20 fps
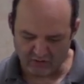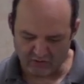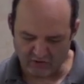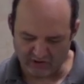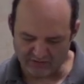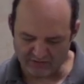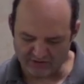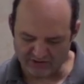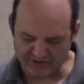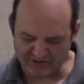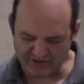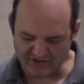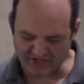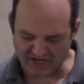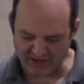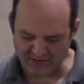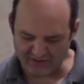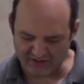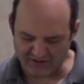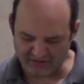What must
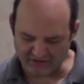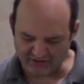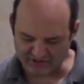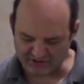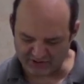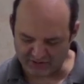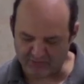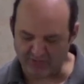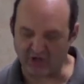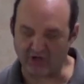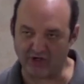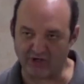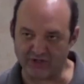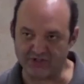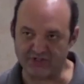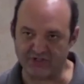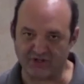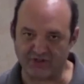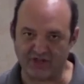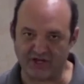Simon have
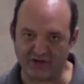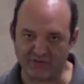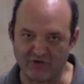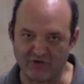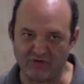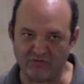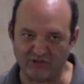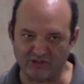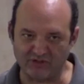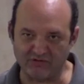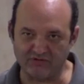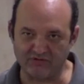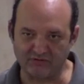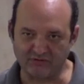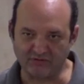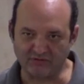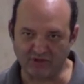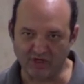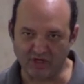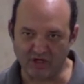experienced in moment?
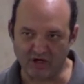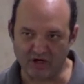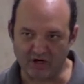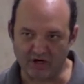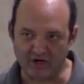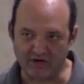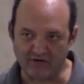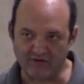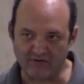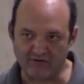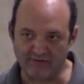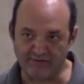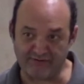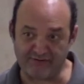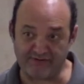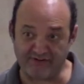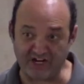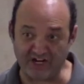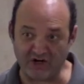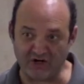
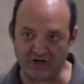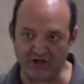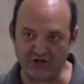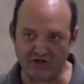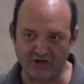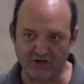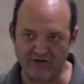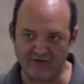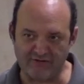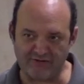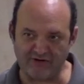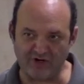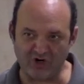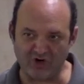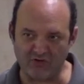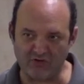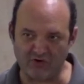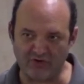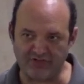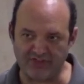Fear,
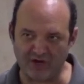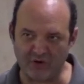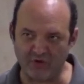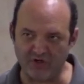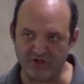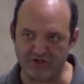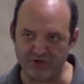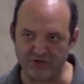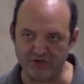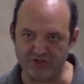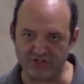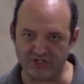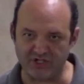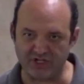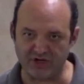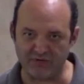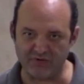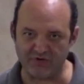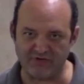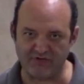fear of what they would do to
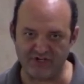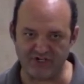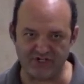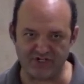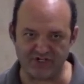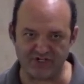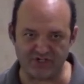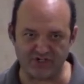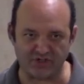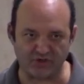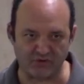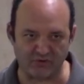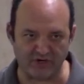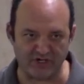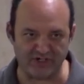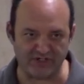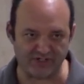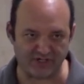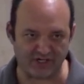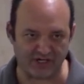him if he didn't
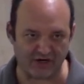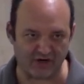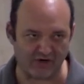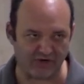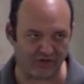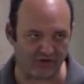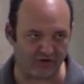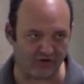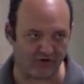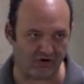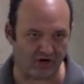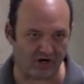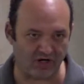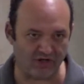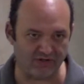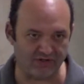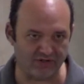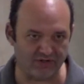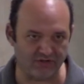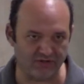agree to carry the
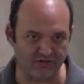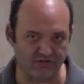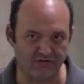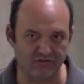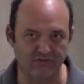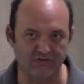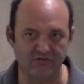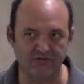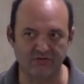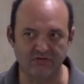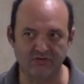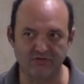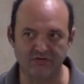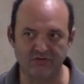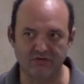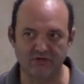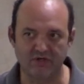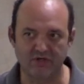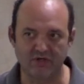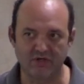cross.
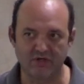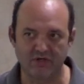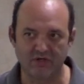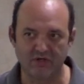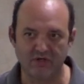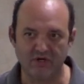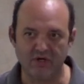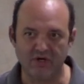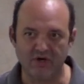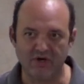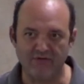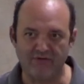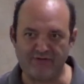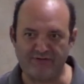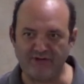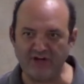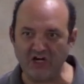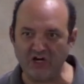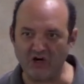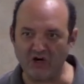
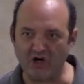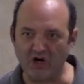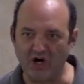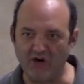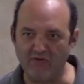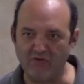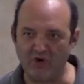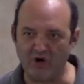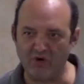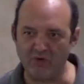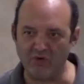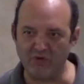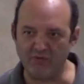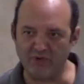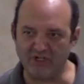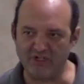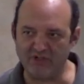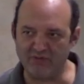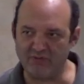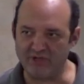Fear of what it would
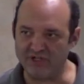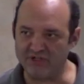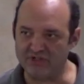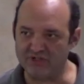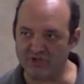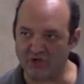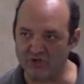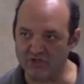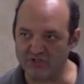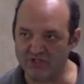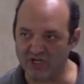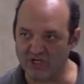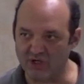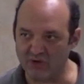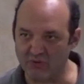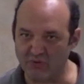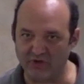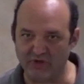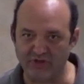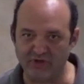mean to be
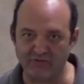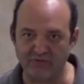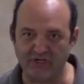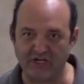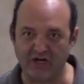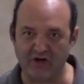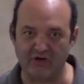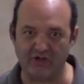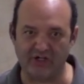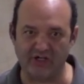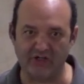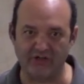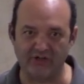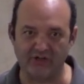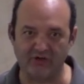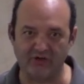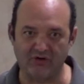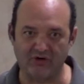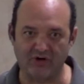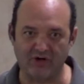associated with him carrying
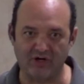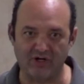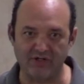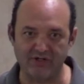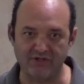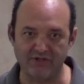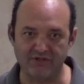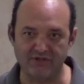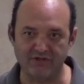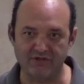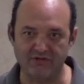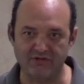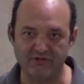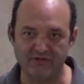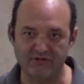the cross